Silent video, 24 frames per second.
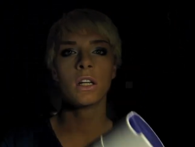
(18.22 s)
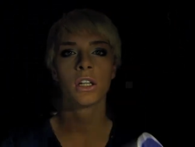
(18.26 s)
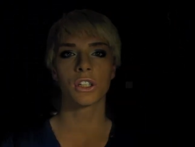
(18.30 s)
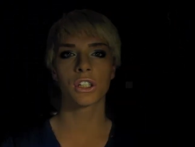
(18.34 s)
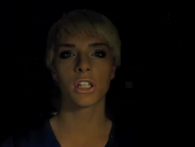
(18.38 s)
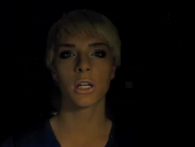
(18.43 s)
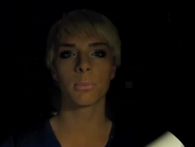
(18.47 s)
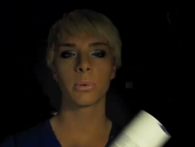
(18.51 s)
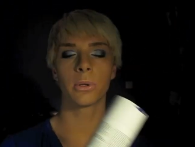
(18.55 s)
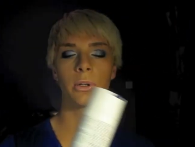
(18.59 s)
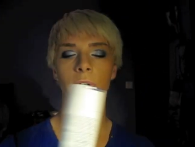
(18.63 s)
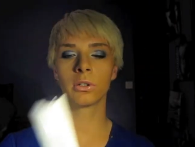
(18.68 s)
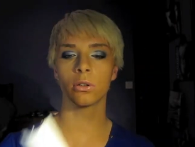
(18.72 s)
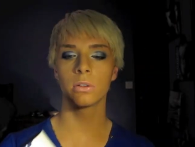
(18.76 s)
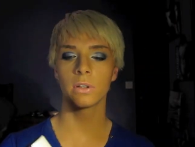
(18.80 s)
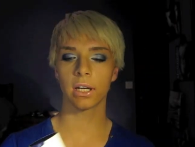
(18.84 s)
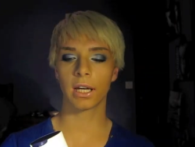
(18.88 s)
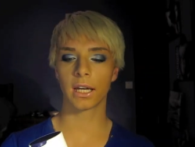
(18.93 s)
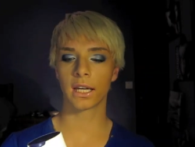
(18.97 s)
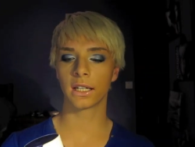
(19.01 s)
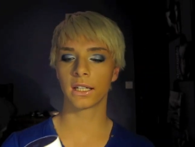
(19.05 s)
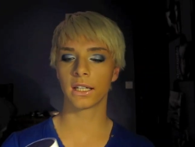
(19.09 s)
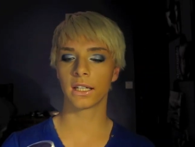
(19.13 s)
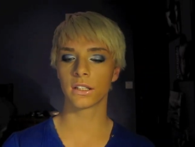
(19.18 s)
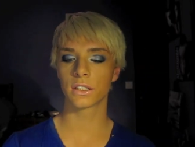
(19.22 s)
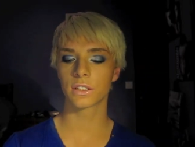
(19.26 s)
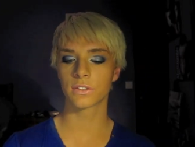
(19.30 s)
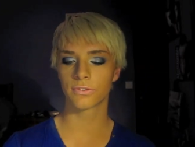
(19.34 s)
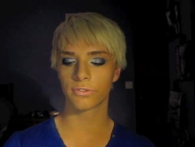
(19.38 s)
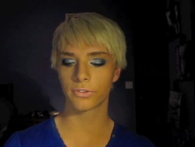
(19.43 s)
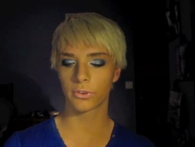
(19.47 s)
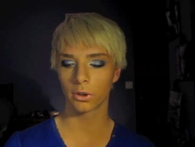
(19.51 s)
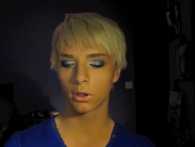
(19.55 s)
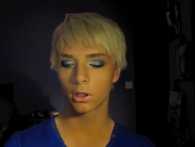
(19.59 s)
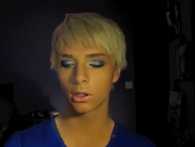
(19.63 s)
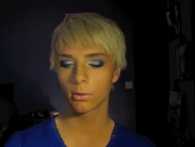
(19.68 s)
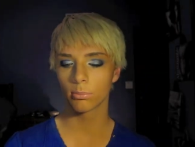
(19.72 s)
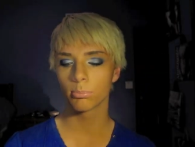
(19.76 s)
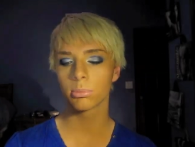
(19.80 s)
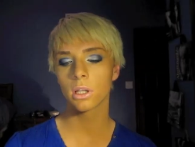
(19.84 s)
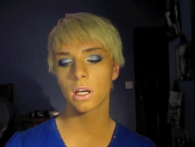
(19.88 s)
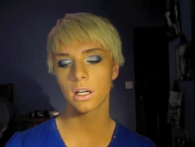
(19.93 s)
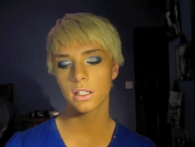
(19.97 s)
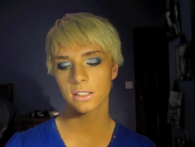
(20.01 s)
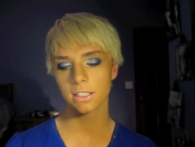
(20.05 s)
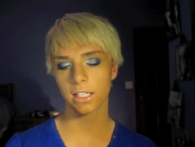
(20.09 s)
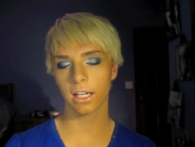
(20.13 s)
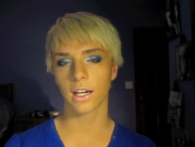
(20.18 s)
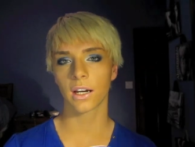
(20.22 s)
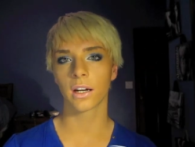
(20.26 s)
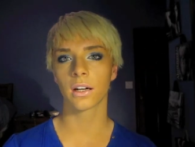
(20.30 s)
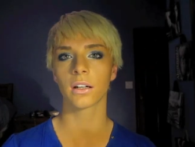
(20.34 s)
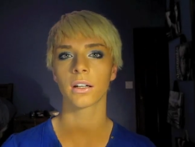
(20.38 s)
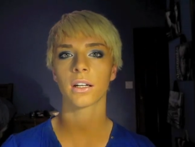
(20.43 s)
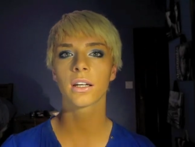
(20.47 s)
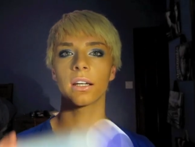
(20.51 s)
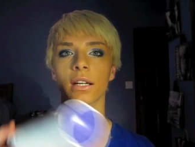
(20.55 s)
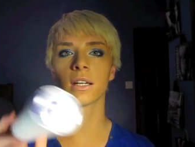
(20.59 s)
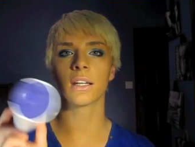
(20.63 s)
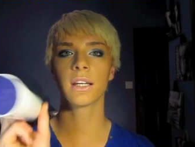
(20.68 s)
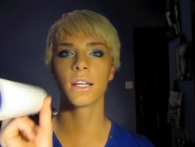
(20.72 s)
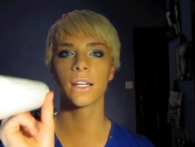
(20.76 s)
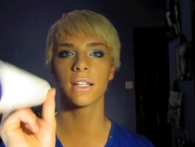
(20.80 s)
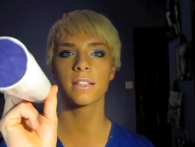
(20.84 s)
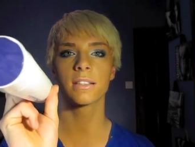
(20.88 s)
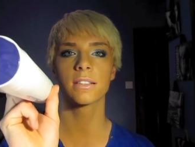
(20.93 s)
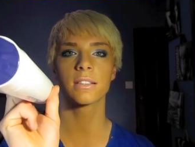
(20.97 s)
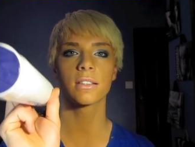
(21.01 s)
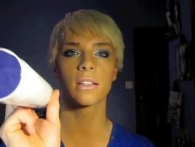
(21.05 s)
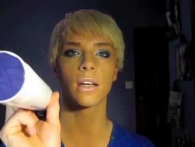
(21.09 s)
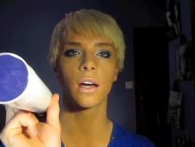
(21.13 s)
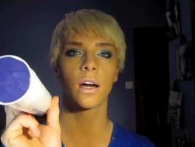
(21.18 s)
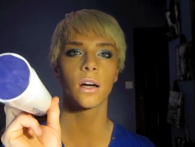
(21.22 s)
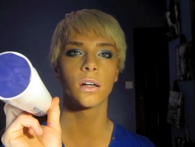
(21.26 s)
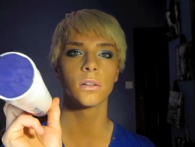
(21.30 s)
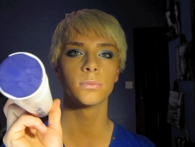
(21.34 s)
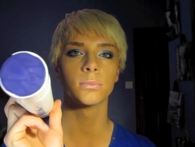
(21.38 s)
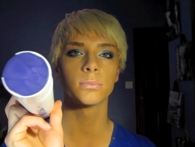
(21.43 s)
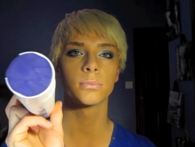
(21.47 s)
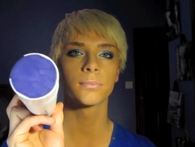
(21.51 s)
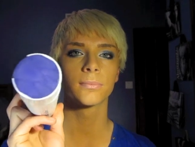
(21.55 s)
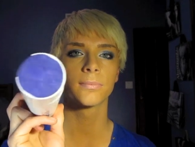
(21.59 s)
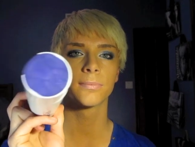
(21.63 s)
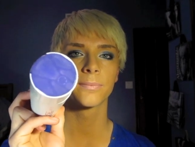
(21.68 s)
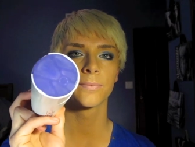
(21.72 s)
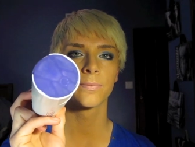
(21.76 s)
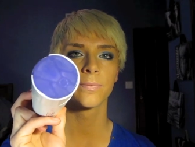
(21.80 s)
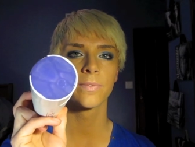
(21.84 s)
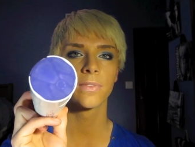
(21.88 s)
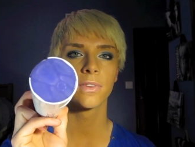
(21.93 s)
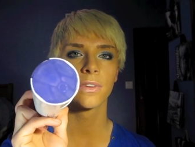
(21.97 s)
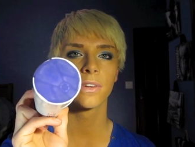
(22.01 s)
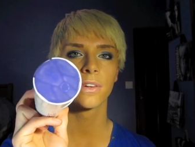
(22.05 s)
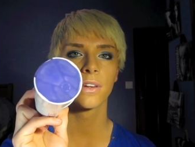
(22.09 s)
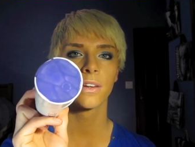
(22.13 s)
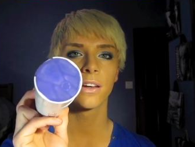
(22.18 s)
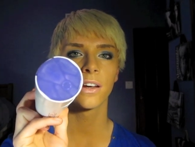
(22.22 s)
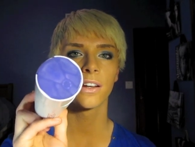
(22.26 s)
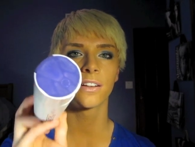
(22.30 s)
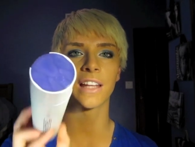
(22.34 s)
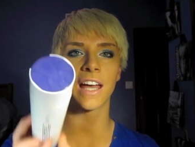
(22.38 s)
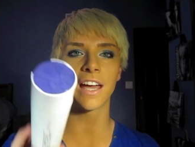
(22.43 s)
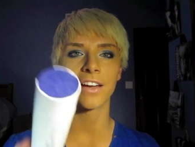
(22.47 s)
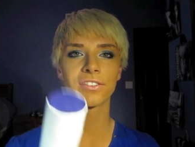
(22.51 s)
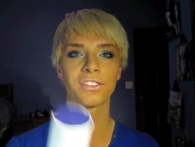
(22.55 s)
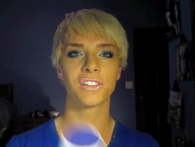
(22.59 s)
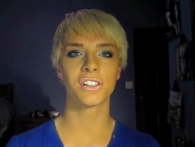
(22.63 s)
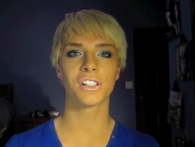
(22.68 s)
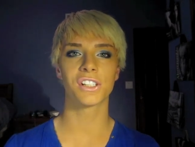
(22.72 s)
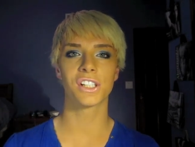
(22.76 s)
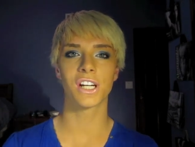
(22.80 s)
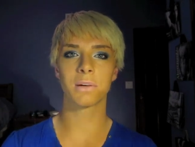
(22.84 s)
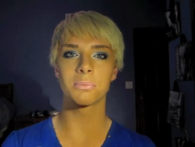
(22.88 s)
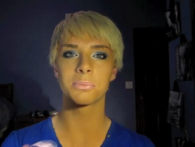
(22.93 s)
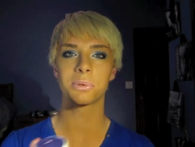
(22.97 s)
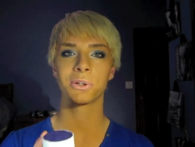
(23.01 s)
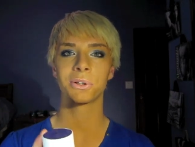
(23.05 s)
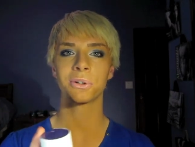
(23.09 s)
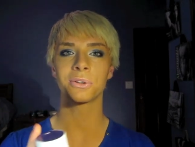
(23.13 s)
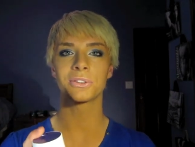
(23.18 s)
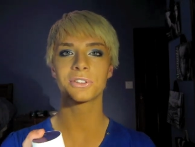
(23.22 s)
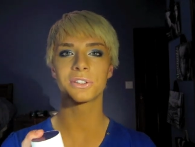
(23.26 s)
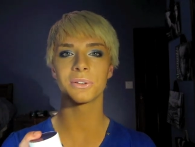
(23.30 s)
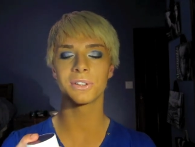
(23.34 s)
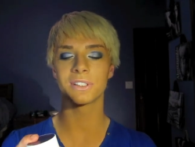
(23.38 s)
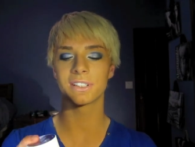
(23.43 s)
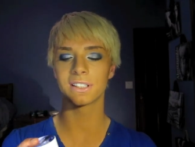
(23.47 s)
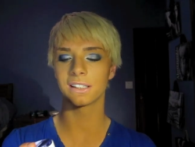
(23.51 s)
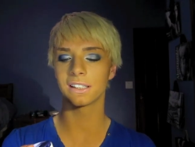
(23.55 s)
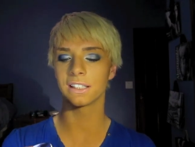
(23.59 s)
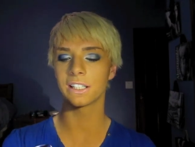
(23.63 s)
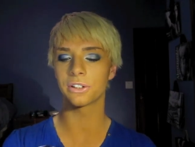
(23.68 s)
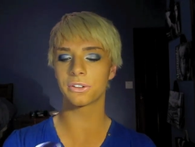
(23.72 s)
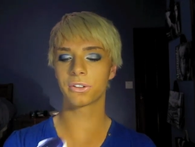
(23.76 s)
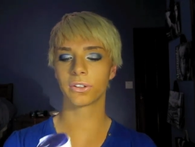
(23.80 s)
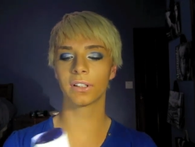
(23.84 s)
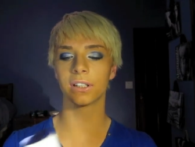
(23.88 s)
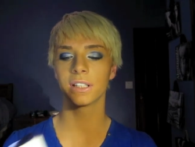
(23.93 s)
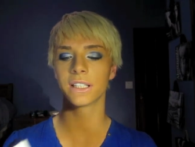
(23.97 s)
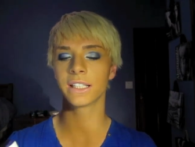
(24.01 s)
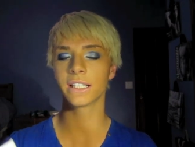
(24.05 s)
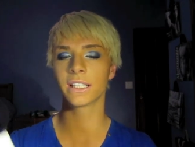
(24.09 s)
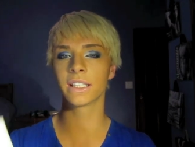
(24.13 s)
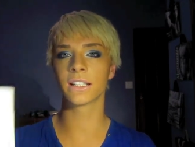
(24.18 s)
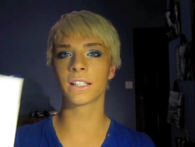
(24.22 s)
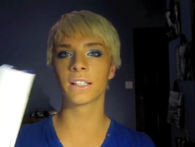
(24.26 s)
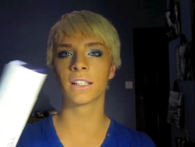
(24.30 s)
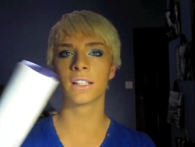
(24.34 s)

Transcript: shampoo and it's for blonde hair. It's um, a lavender shampoo so it's literally